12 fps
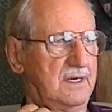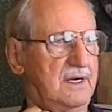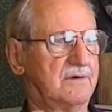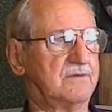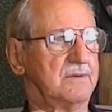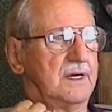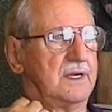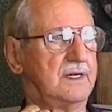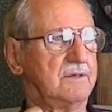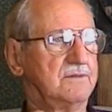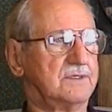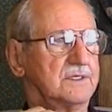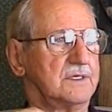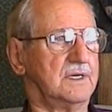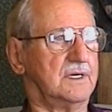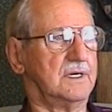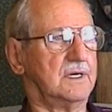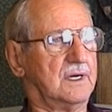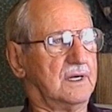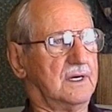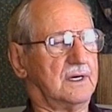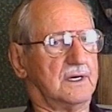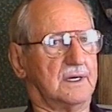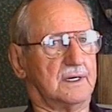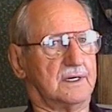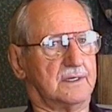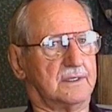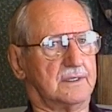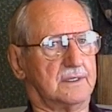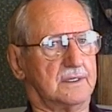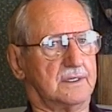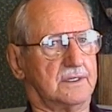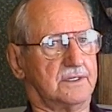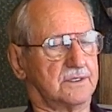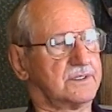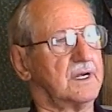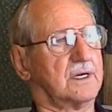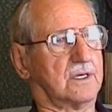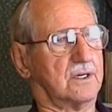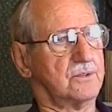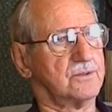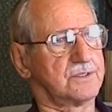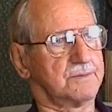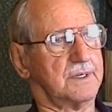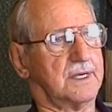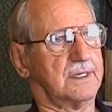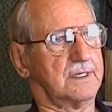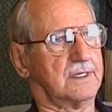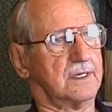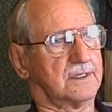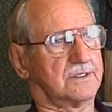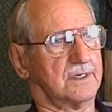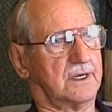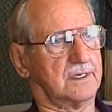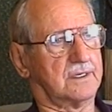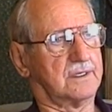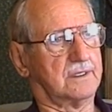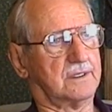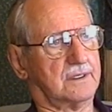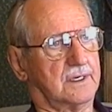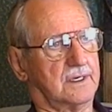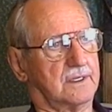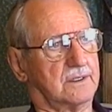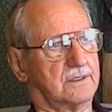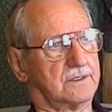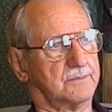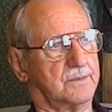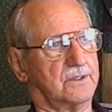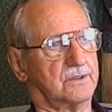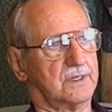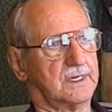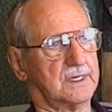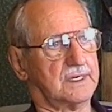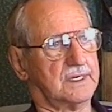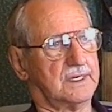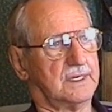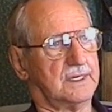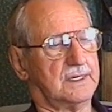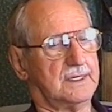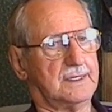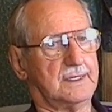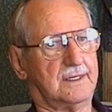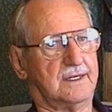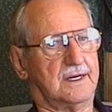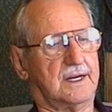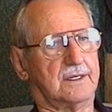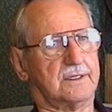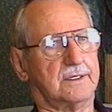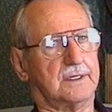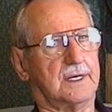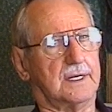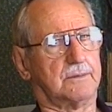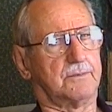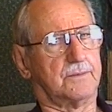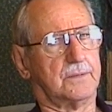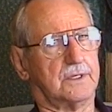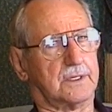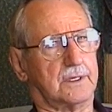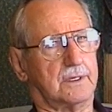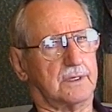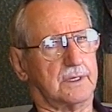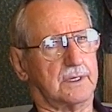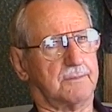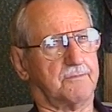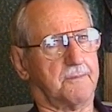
Everybody, everybody. It was uh, just a coal smut. They sat and smoked. And they they'd hook on